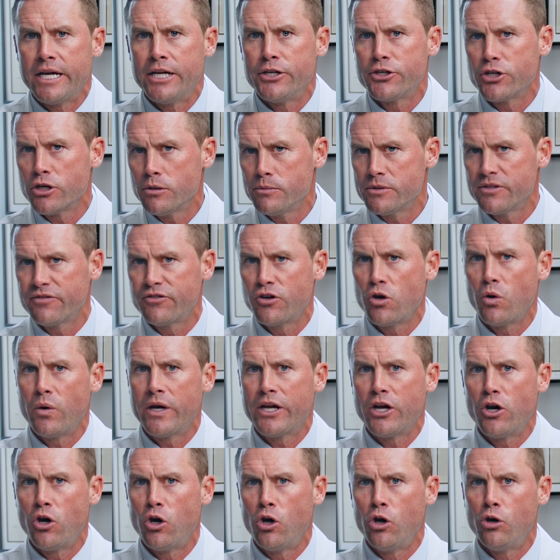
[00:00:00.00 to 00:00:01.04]
In terms of
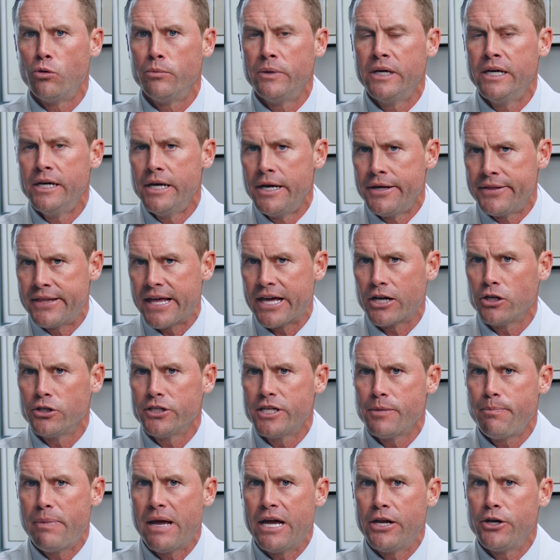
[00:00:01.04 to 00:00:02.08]
going home, that'll
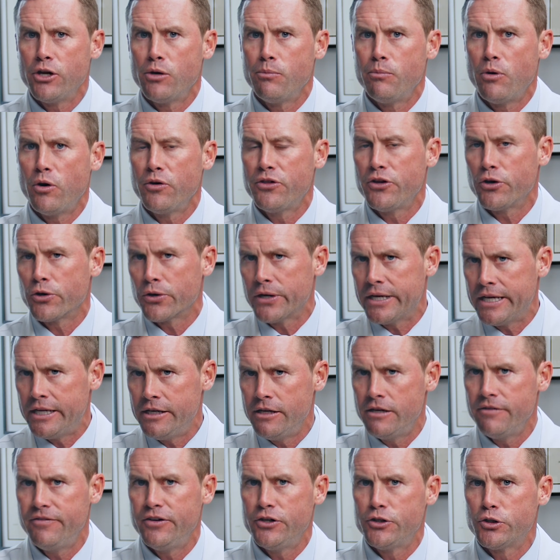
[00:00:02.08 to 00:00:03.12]
depend on both your
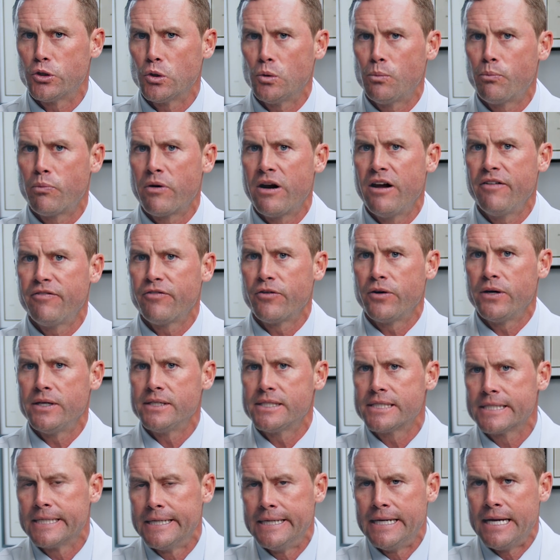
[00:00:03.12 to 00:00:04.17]
individual
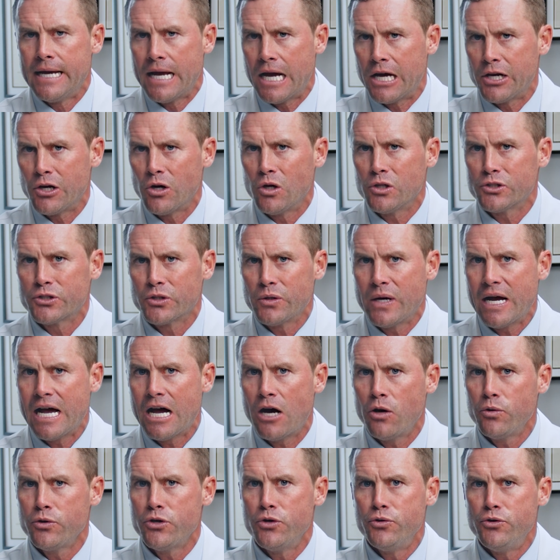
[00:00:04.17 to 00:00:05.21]
preference and also
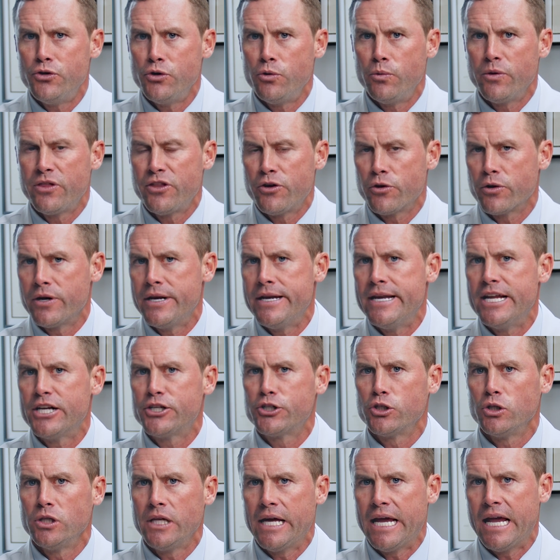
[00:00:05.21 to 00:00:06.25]
how you do with your
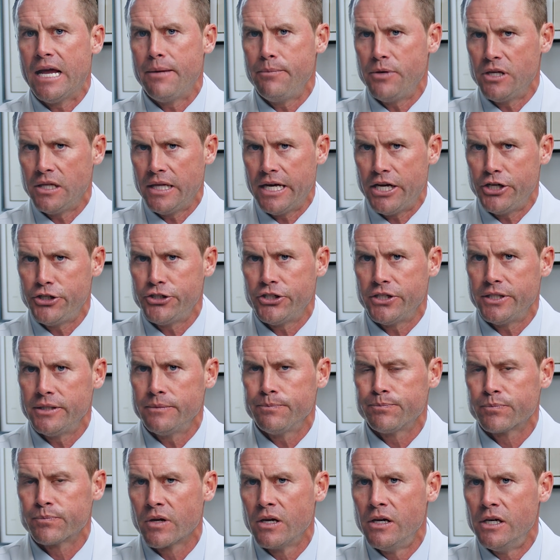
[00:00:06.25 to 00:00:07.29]
initial ambulation.
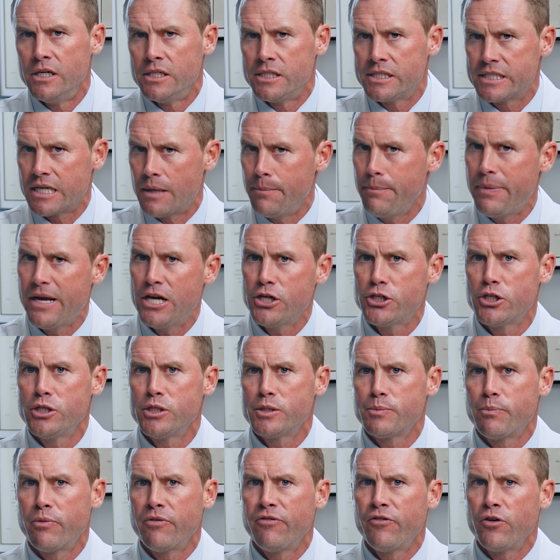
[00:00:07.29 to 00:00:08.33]
Some
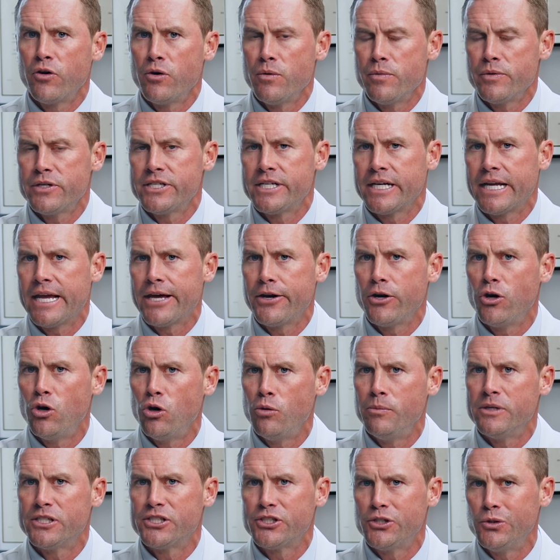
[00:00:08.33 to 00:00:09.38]
patients prefer to get
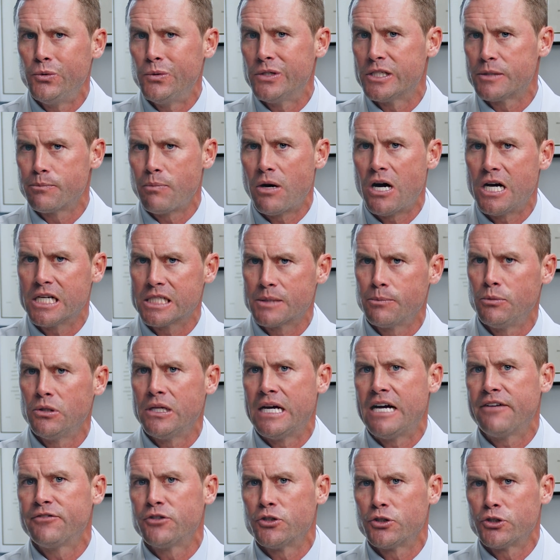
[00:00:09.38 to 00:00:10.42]
home as soon as possible
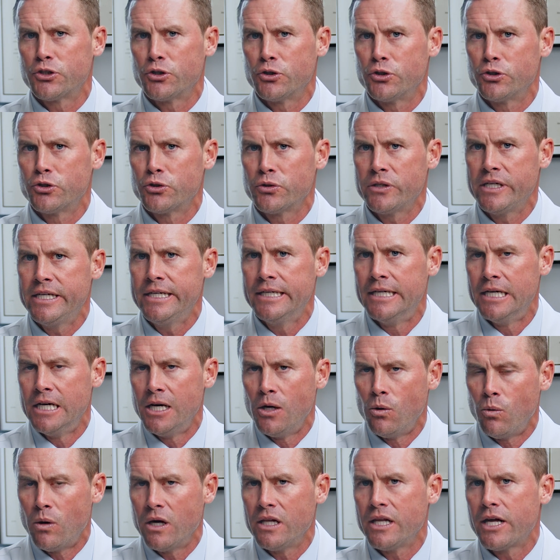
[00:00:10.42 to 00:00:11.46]
after surgery,
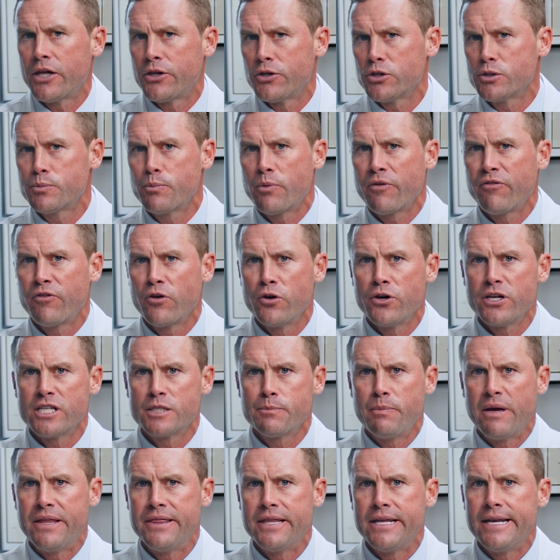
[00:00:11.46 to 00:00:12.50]
while others prefer to
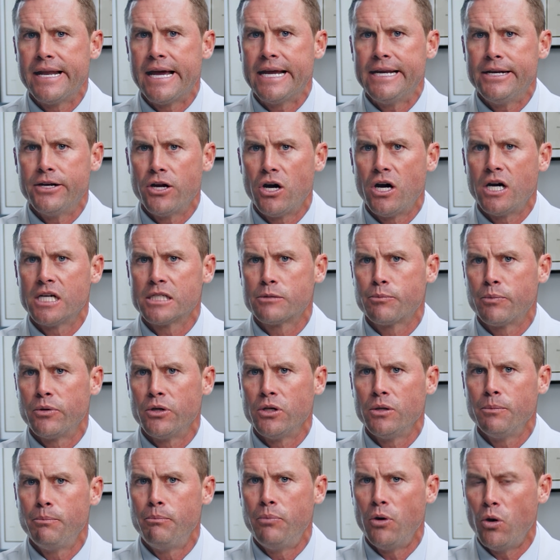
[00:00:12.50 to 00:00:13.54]
spend the night in
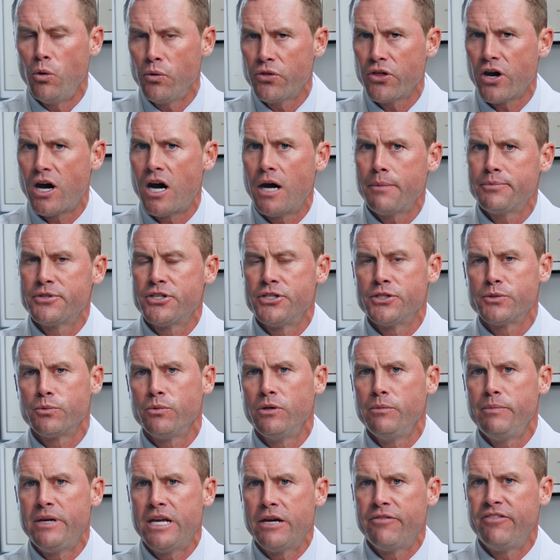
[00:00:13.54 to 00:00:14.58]
hospital. Both options
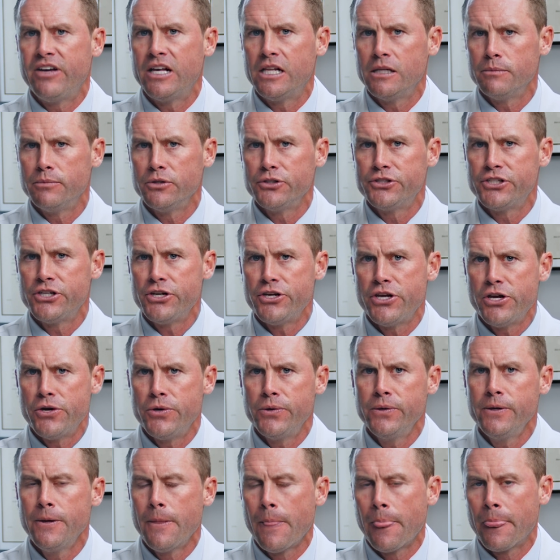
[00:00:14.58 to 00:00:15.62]
will be available to
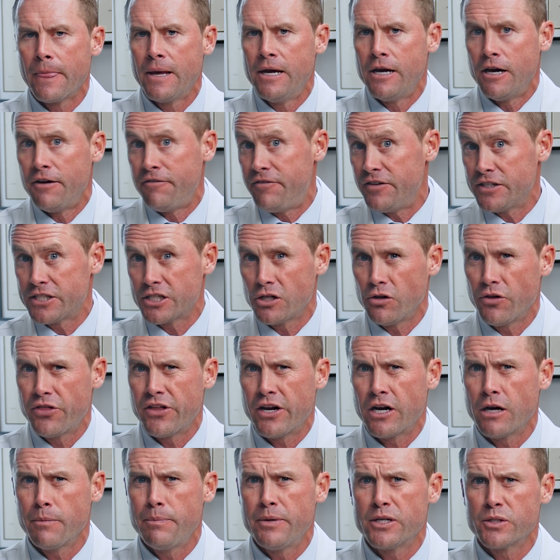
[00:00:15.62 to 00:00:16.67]
you. A physical
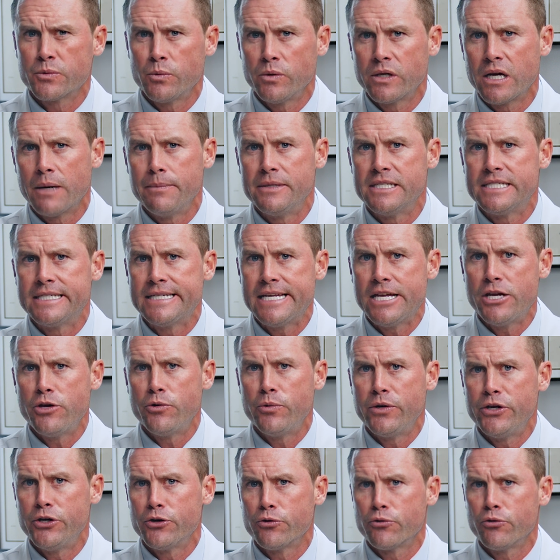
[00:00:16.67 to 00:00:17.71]
therapist will come and see
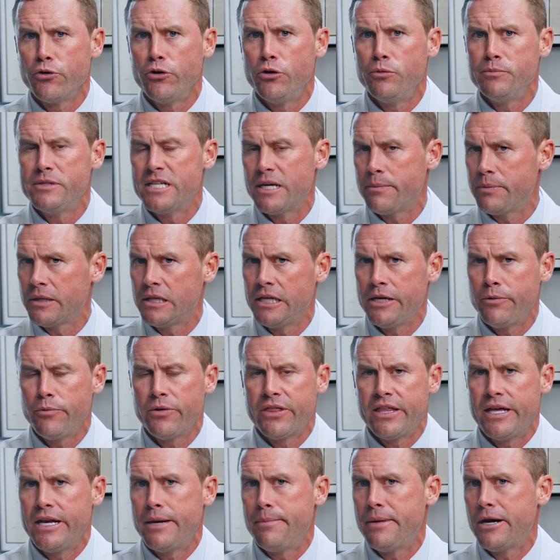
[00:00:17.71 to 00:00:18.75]
you in your room, typically
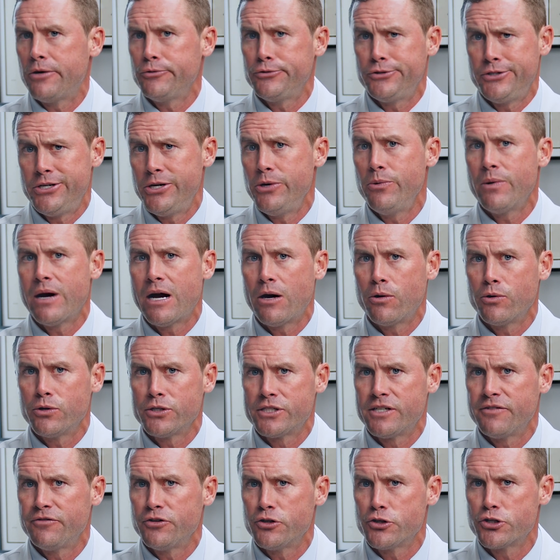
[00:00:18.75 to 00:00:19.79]
within about 2
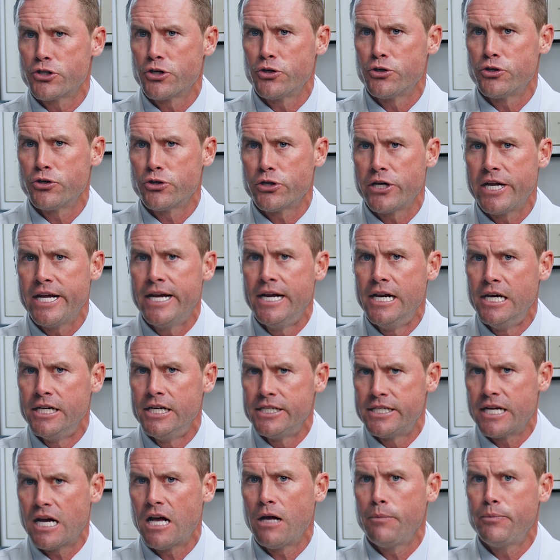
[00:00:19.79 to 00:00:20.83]
hours of your surgery,
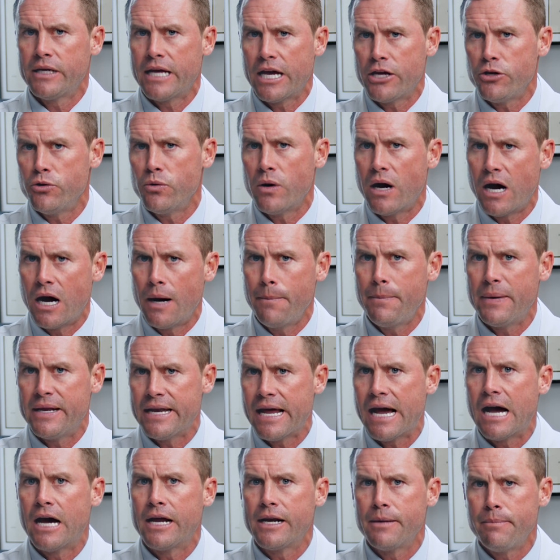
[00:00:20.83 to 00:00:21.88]
to help get you up and
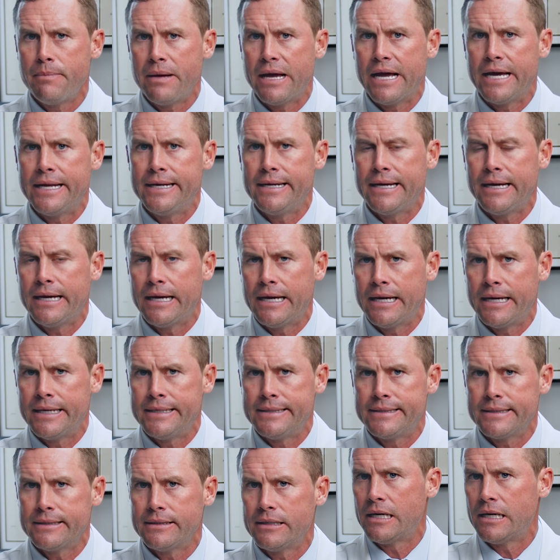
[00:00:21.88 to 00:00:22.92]
out of bed
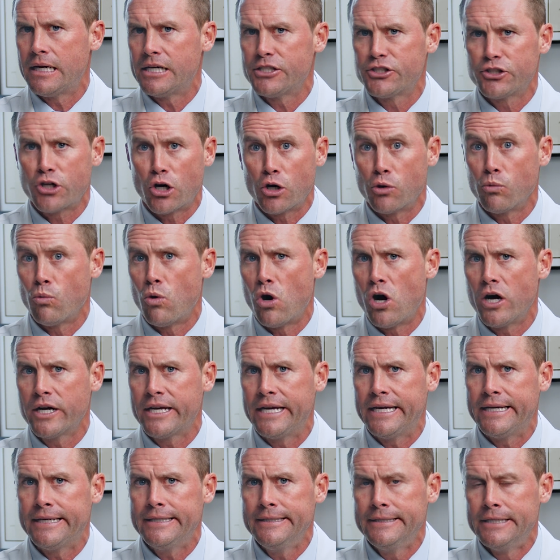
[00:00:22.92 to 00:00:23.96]
and start
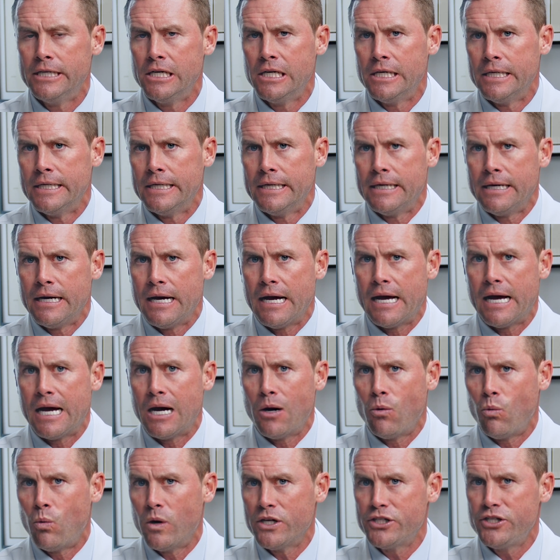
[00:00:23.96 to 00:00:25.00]
walking.
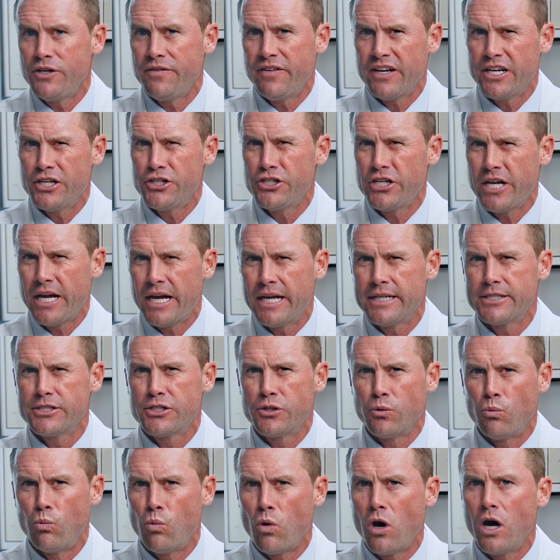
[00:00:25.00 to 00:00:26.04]
Once you've had a chance
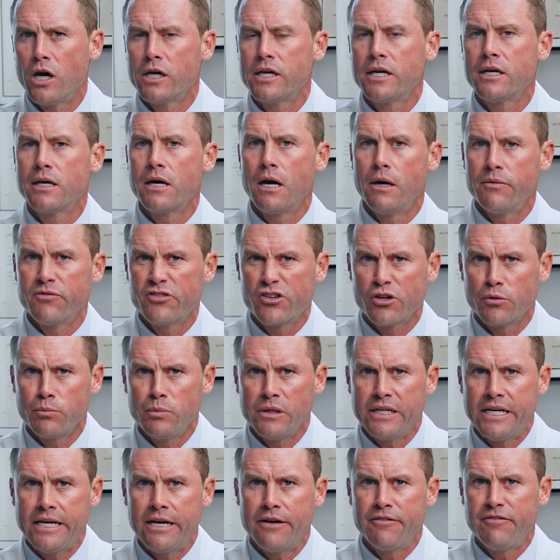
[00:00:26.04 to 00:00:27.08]
to walk
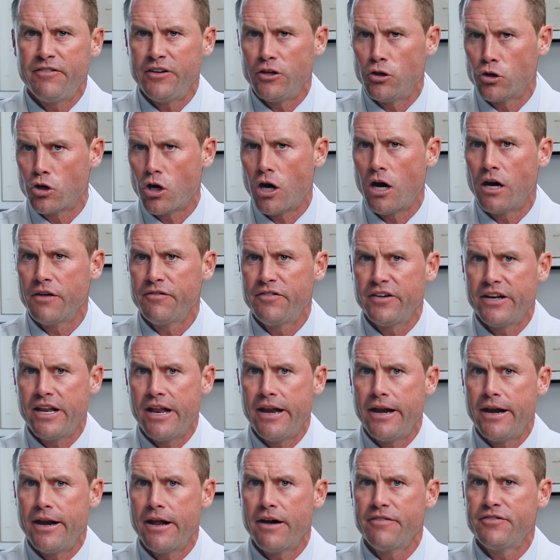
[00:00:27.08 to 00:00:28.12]
comfortably and feel
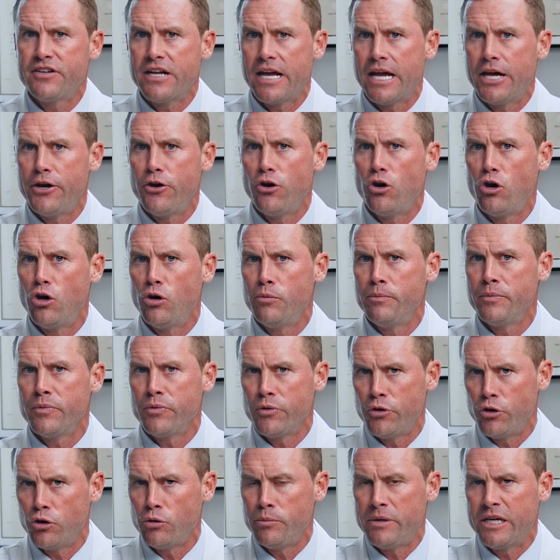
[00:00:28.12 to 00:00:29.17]
confident enough to head home,
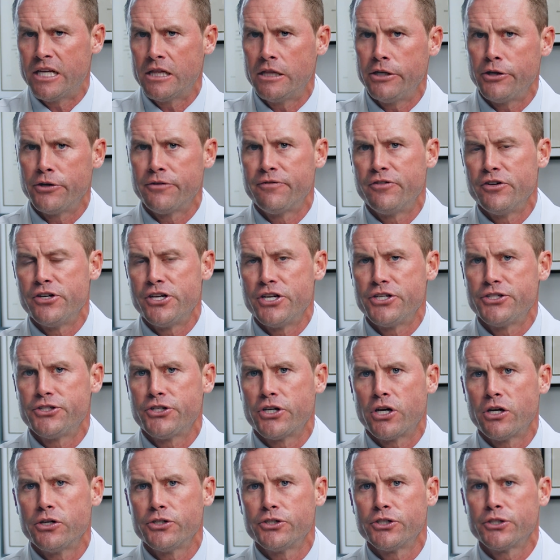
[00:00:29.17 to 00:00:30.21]
you'll be cleared for
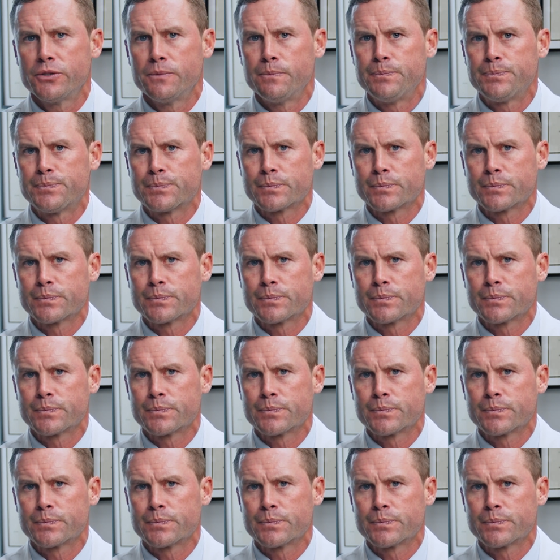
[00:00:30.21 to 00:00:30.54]
discharge.